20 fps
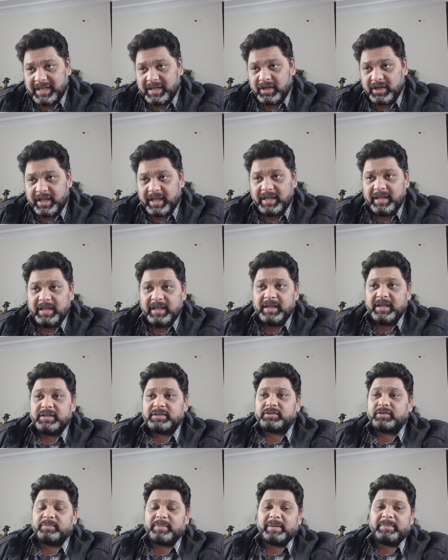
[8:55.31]
Okay,
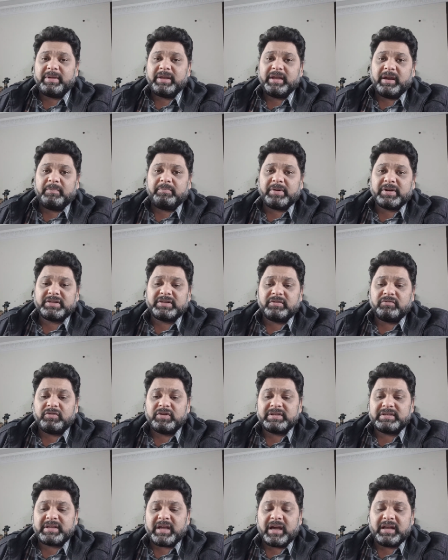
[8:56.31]
so maybe a person
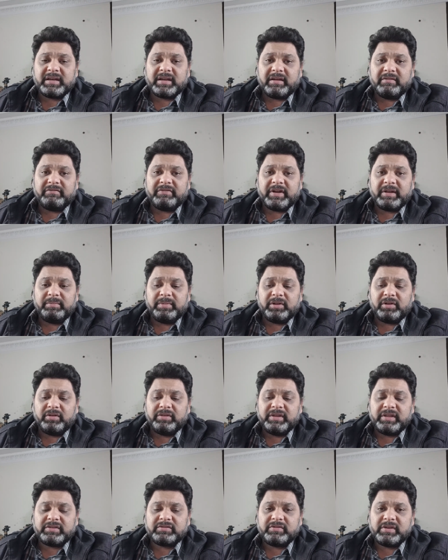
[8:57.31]
was uncomfortable
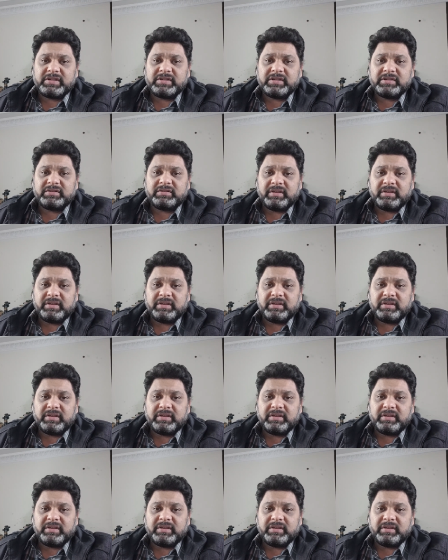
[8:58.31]
on this question,